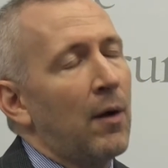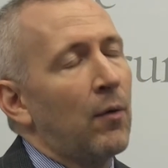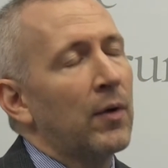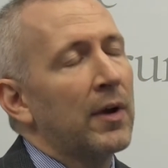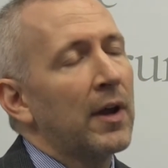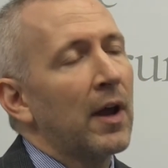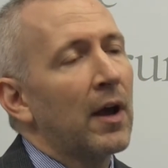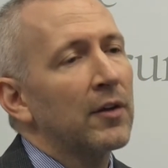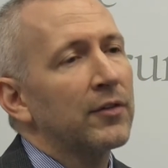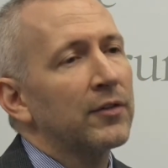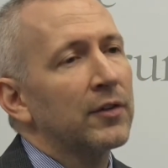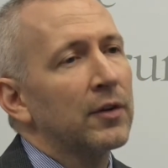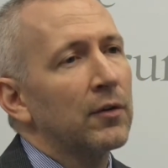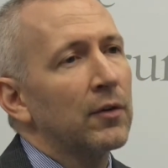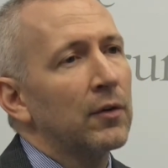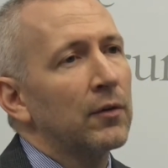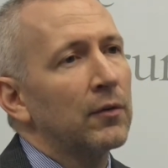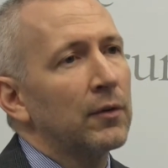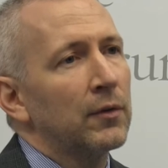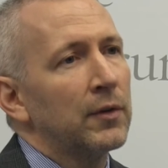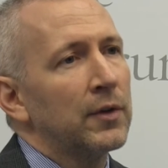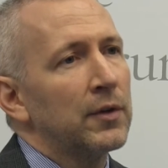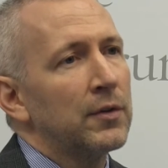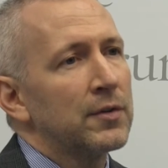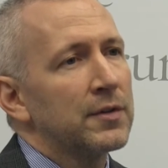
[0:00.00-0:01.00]
We
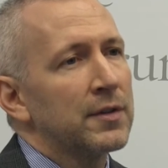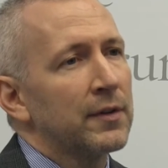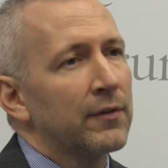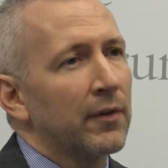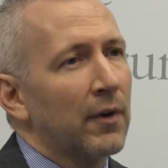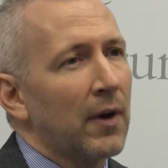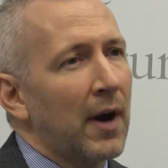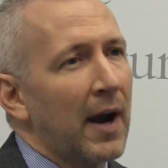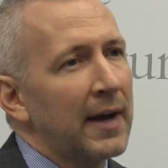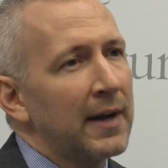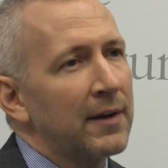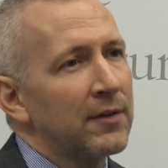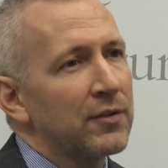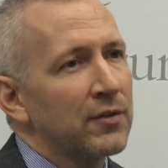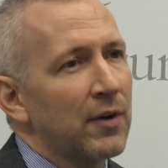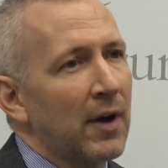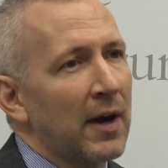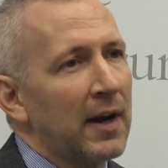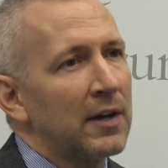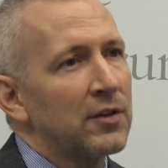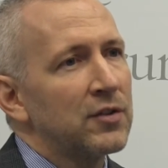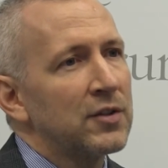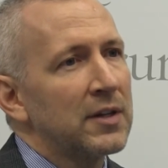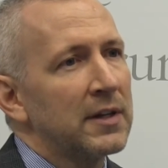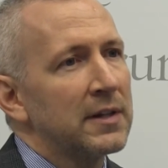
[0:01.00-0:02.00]
also use a variety of
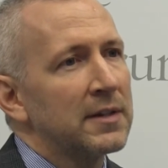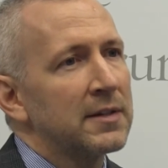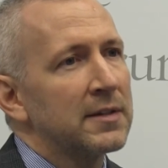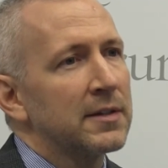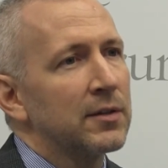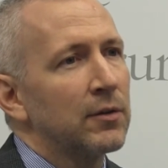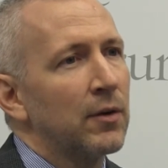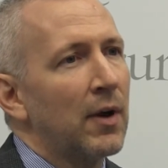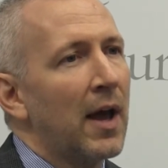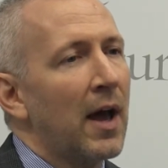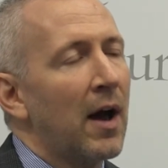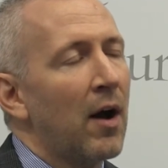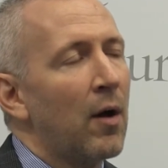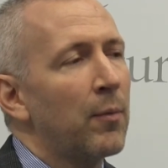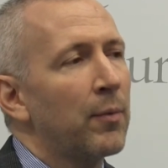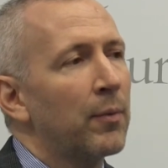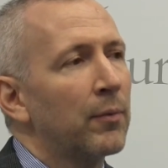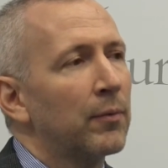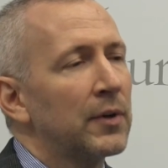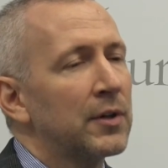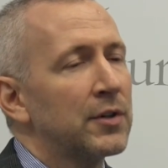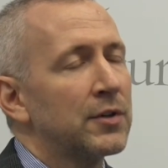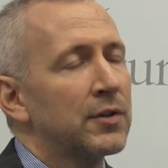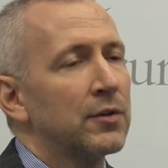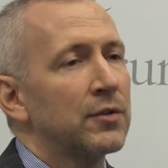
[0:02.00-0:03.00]
strategies to help
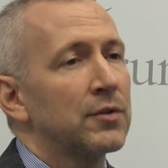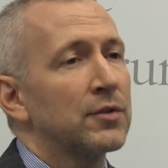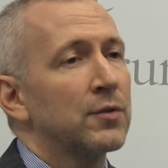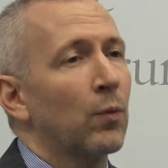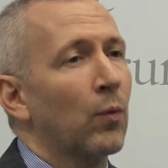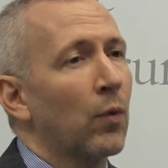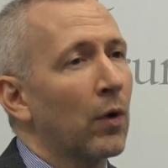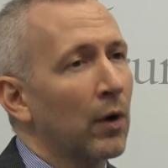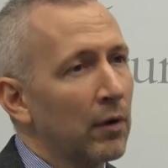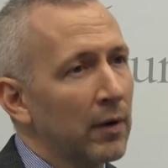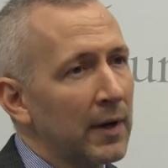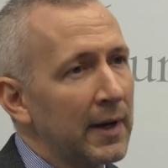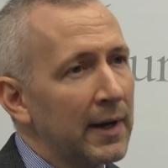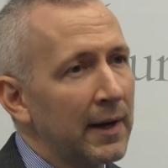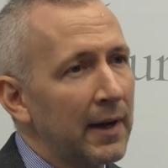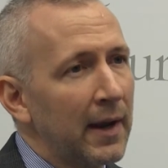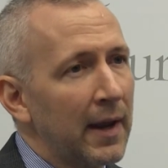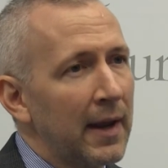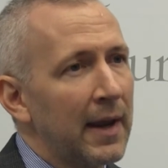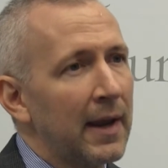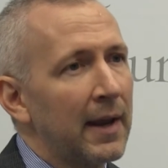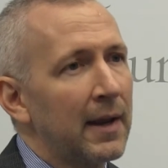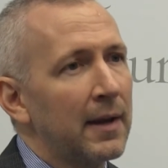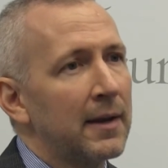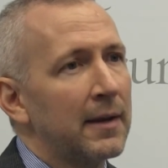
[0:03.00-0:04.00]
reduce worry
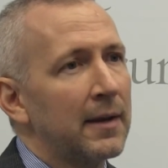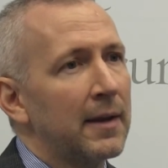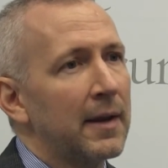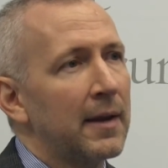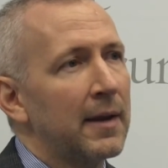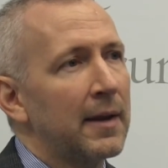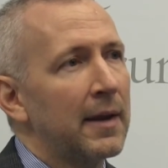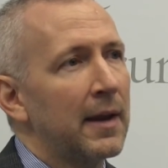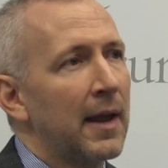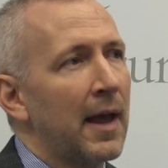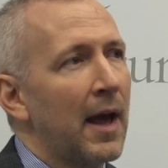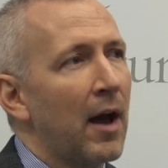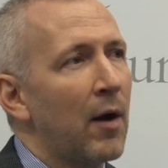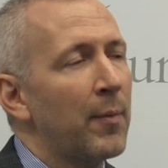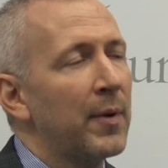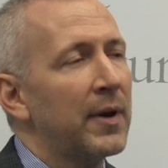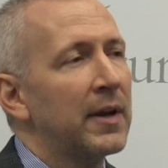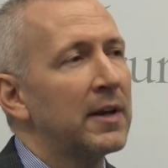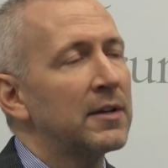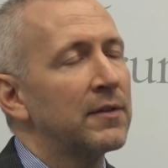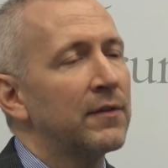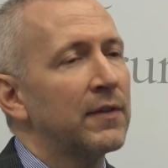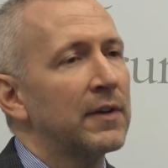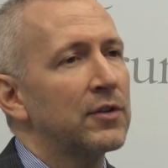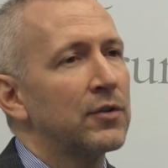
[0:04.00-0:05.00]
and uh, help an
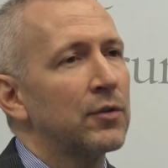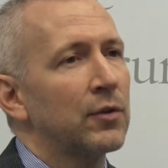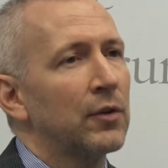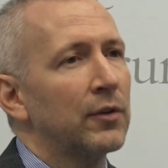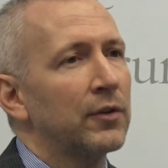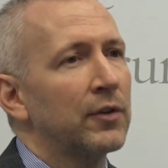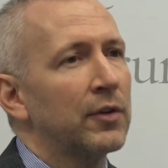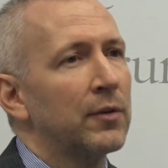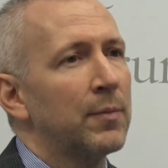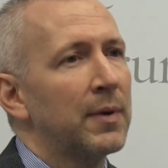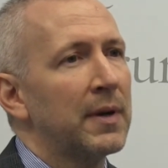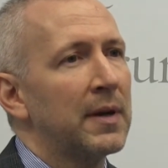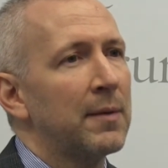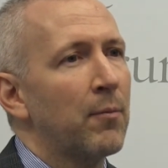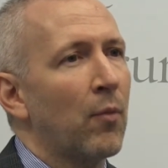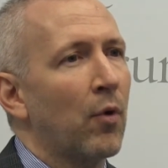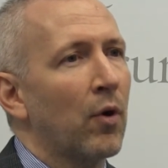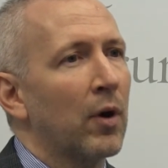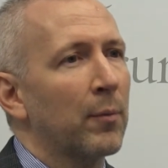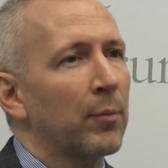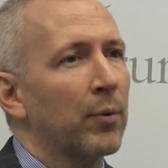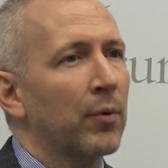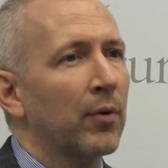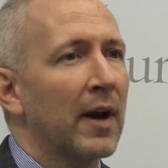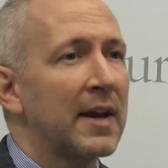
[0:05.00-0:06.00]
individual to be
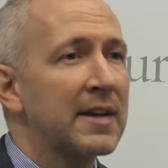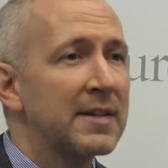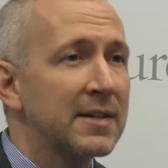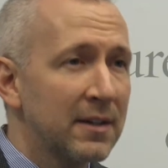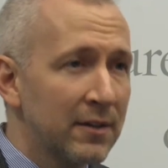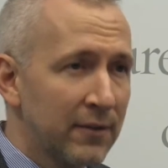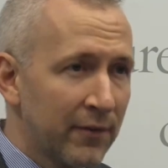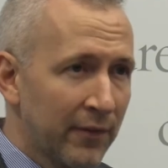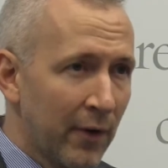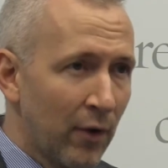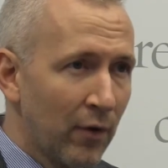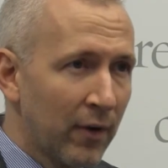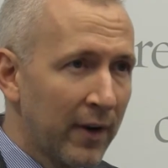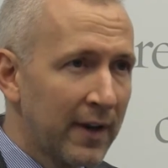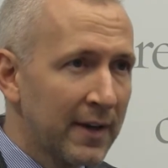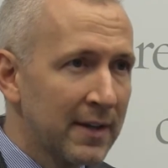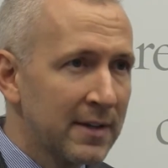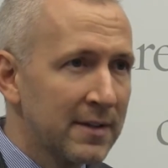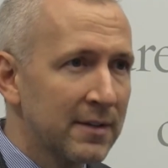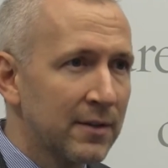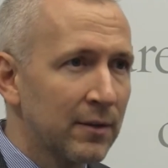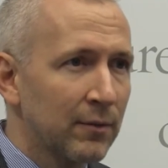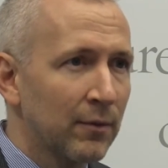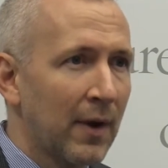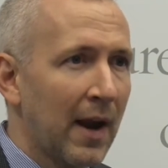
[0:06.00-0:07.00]
more present
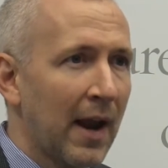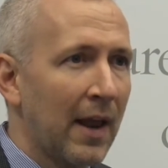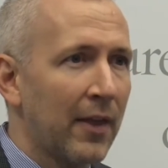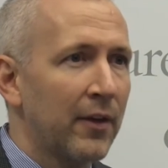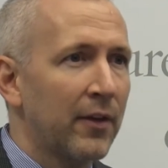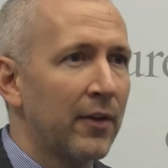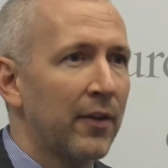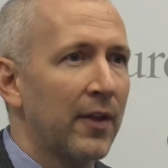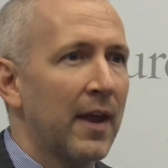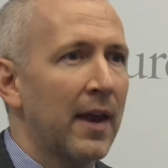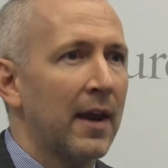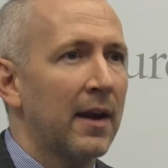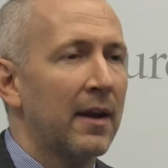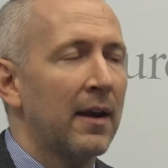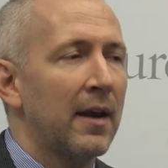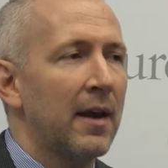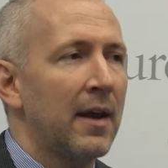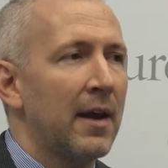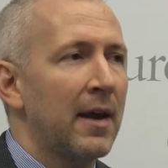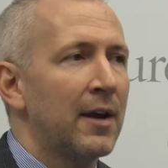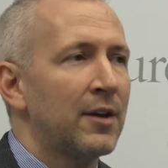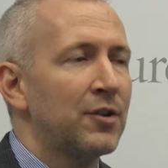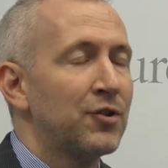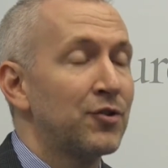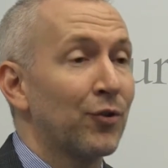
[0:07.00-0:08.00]
focused rather than
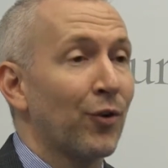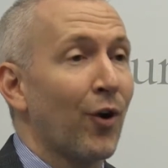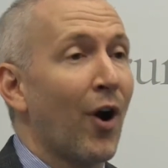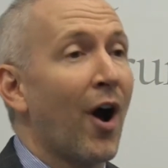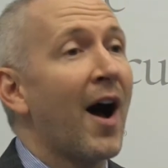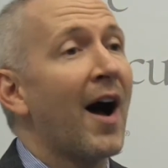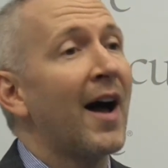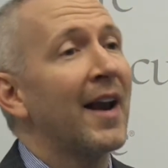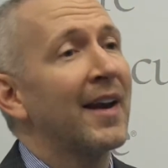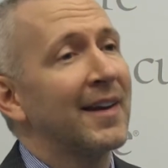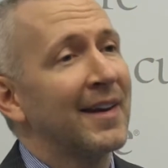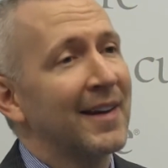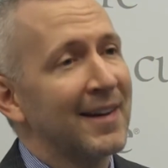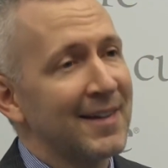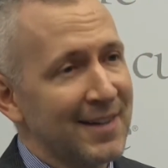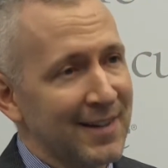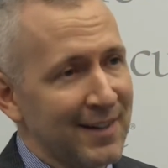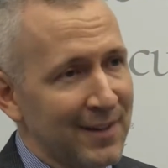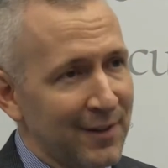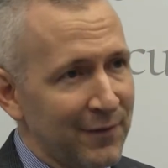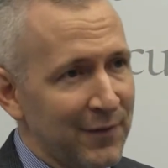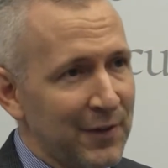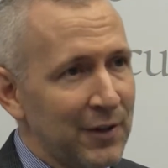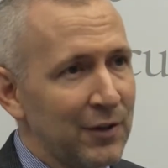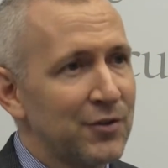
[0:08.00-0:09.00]
drawn into
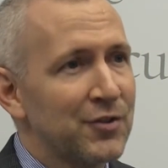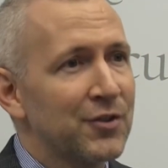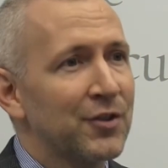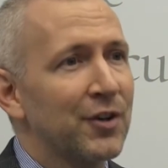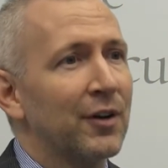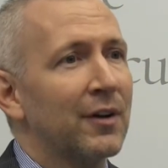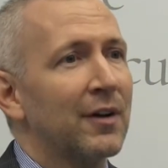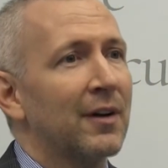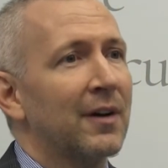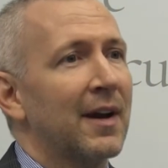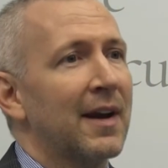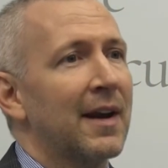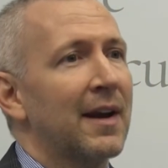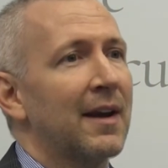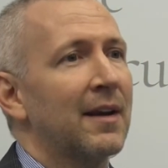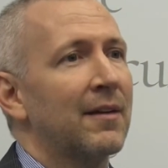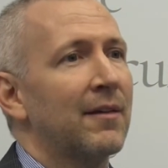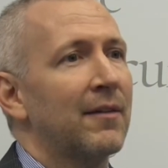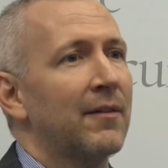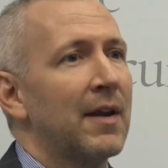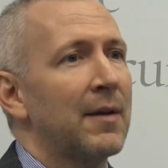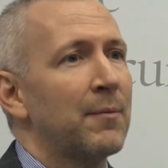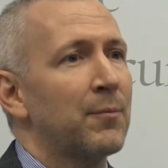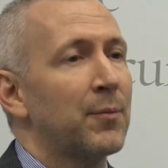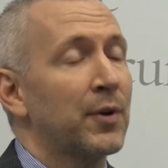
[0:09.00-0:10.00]
the future
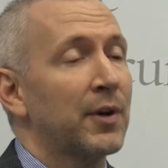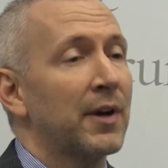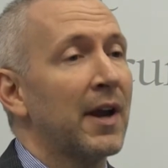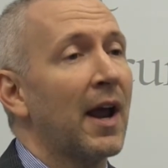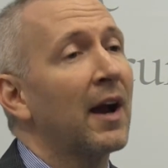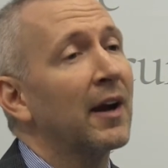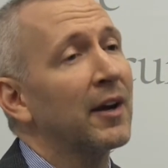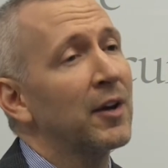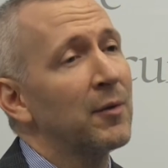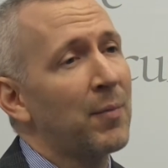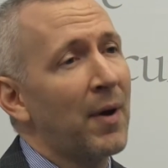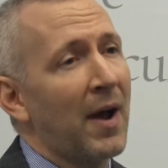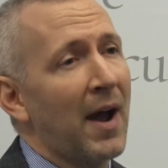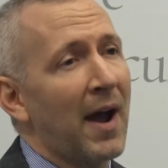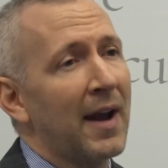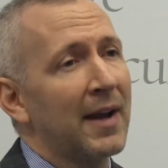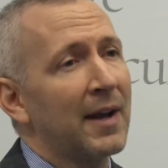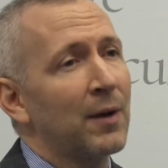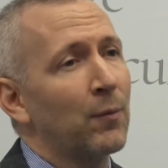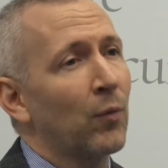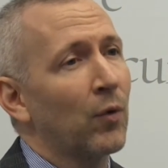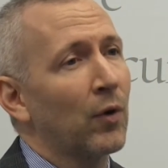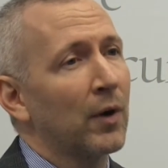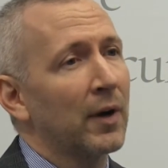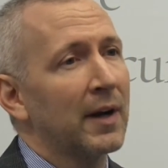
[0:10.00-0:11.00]
and, and preoccupied
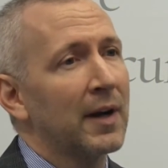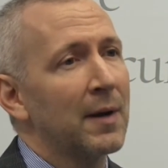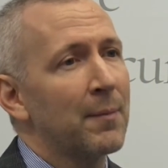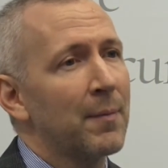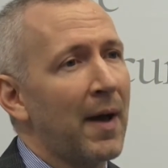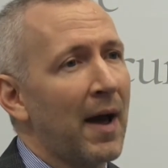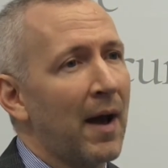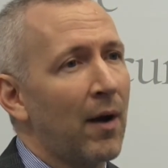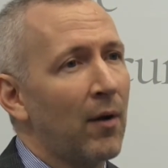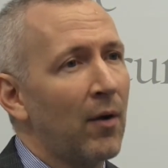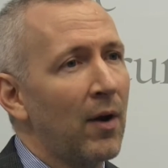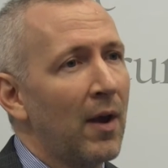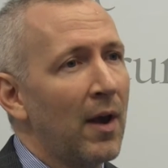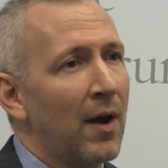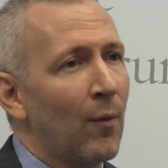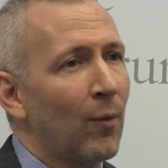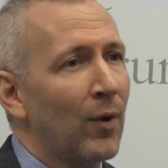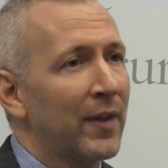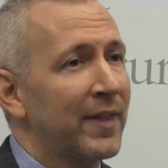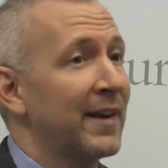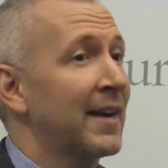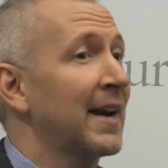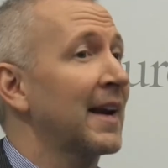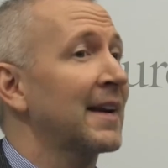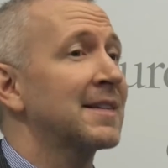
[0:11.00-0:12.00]
and worried about
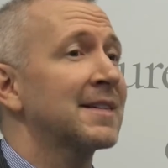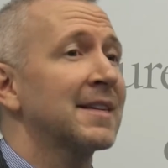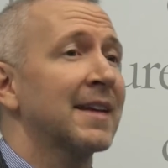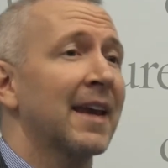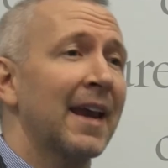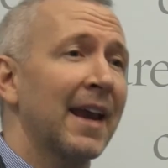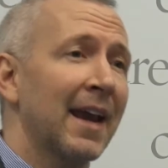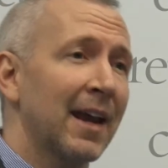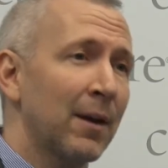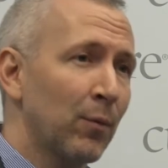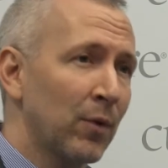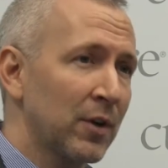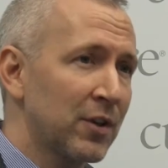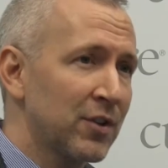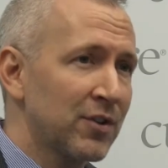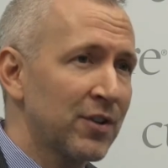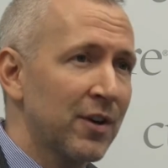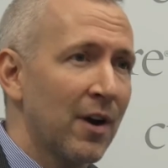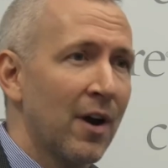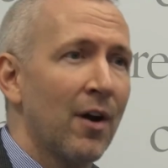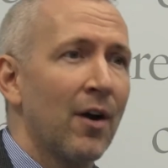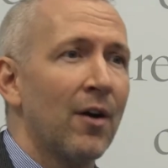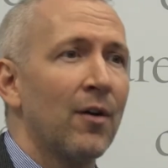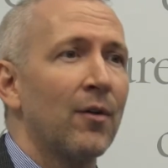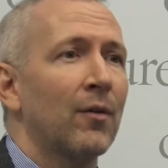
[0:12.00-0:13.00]
what the next scan would
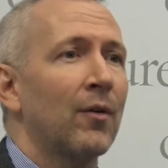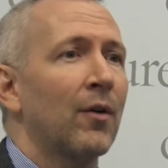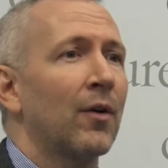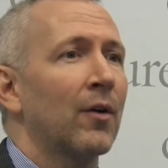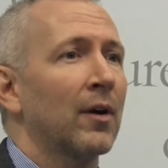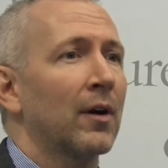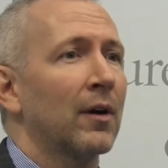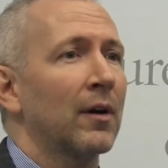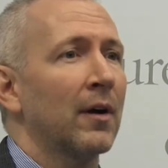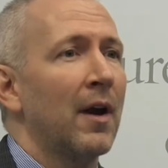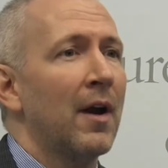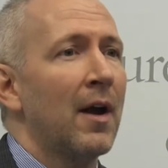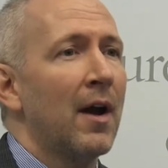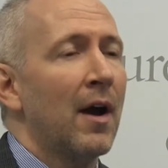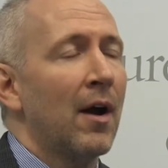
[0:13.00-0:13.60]
show or,